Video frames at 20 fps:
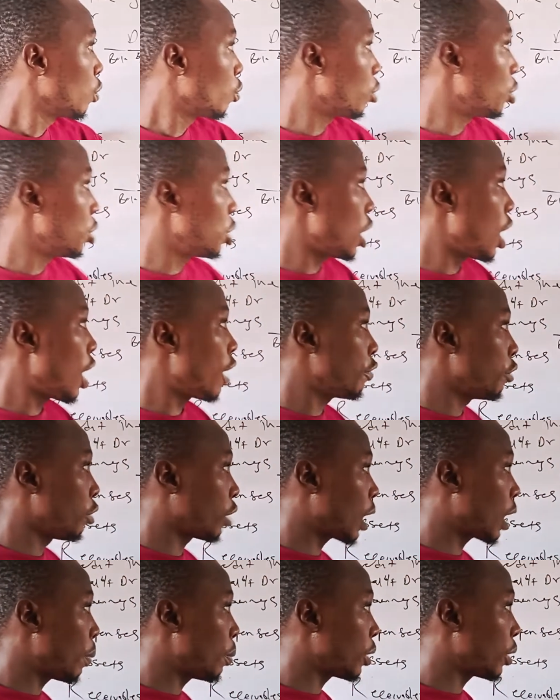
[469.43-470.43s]
when you have your
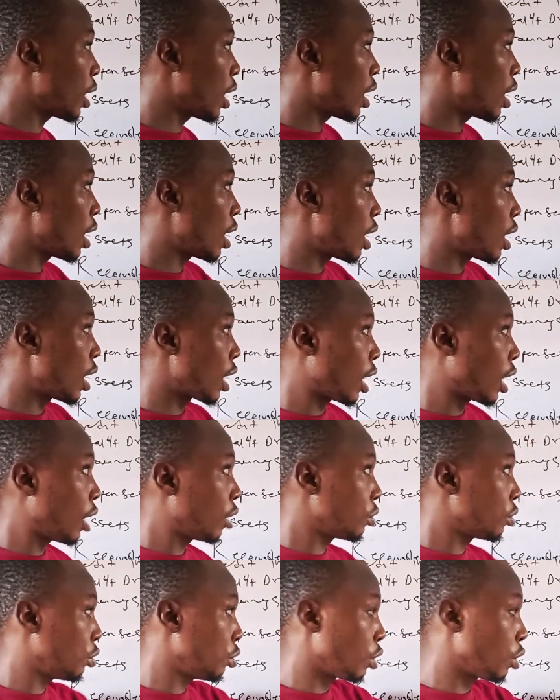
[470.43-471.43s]
capital
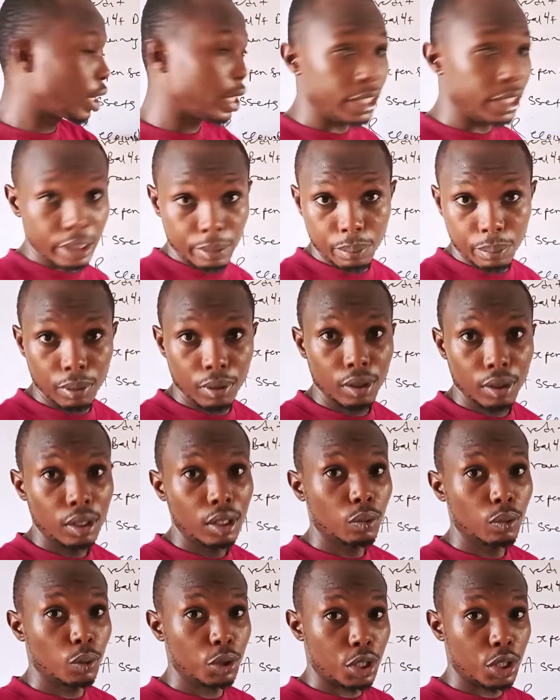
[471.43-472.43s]
account, your clip,
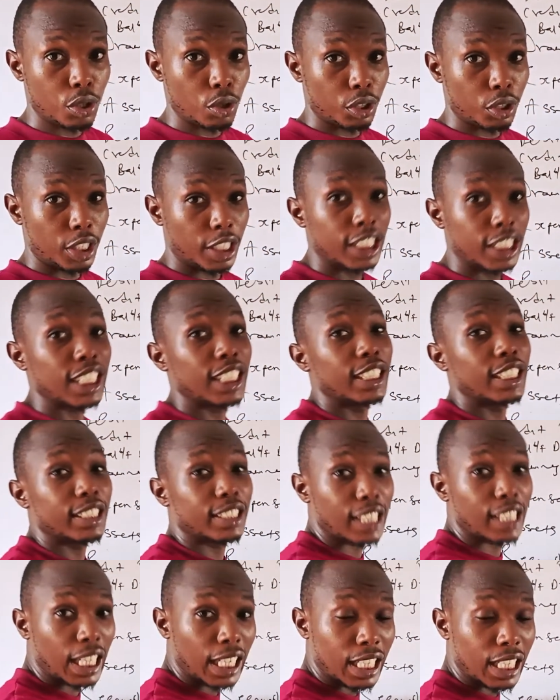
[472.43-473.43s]
which is on the credit
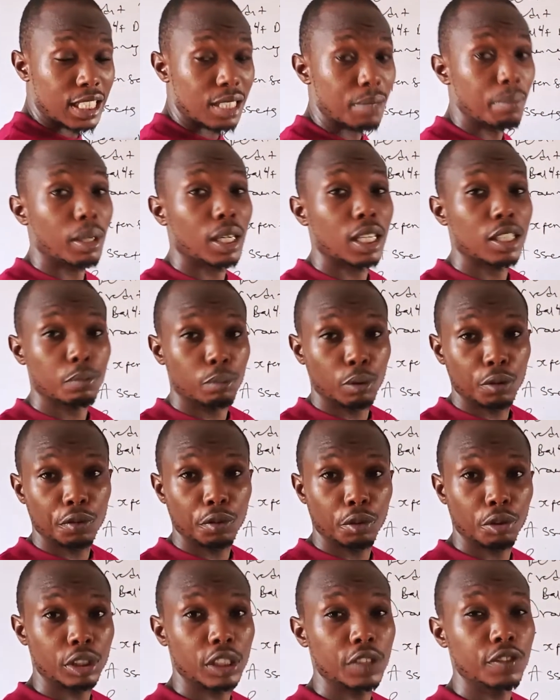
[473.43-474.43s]
side as a balance brought
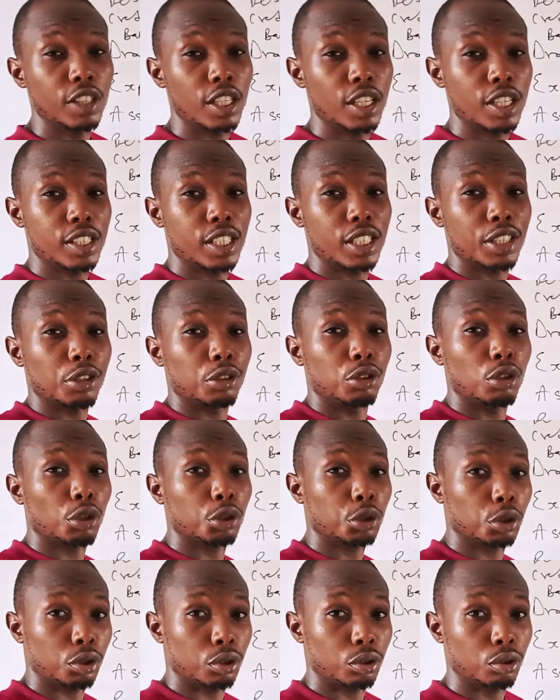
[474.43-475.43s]
forward, if there is a
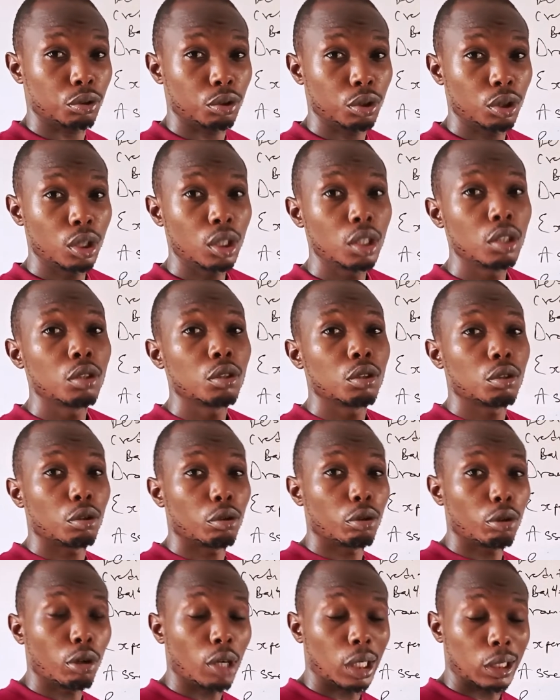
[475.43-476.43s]
reduction
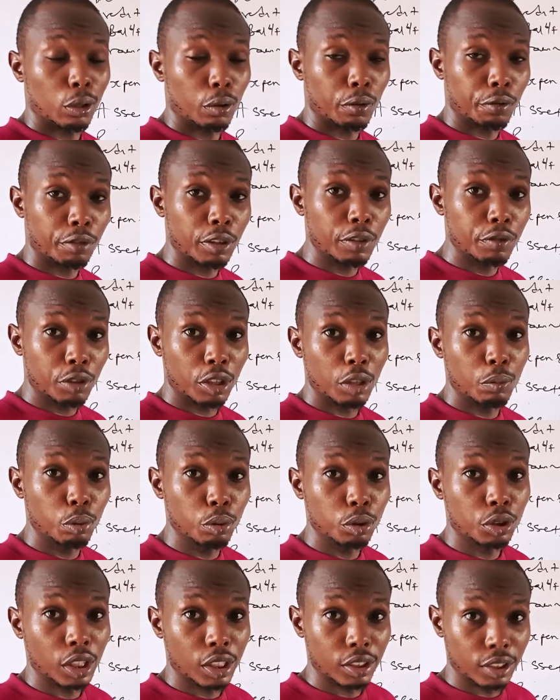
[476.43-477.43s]
or an
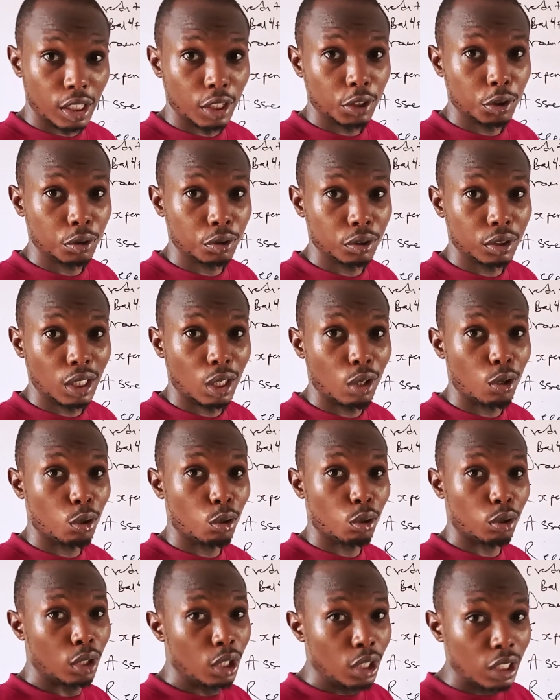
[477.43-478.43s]
unfavorable transaction that
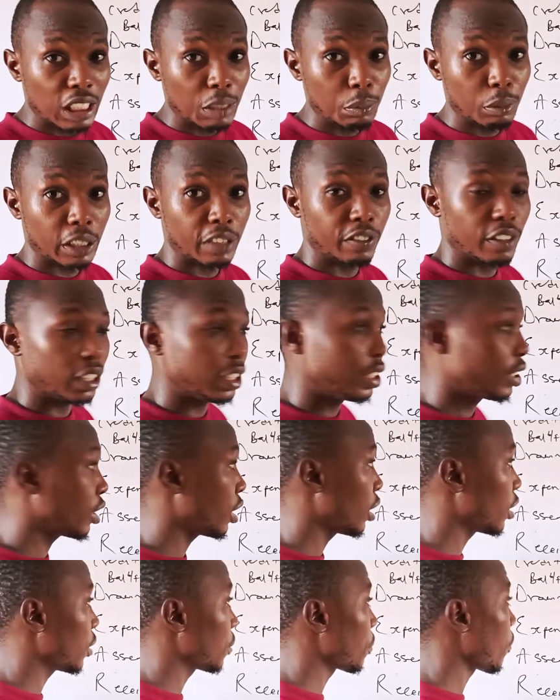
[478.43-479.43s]
occur, let me give an
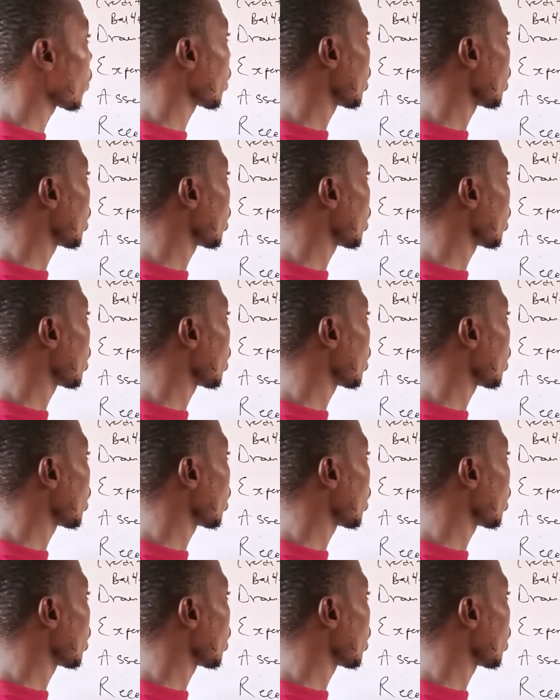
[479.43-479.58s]
instance.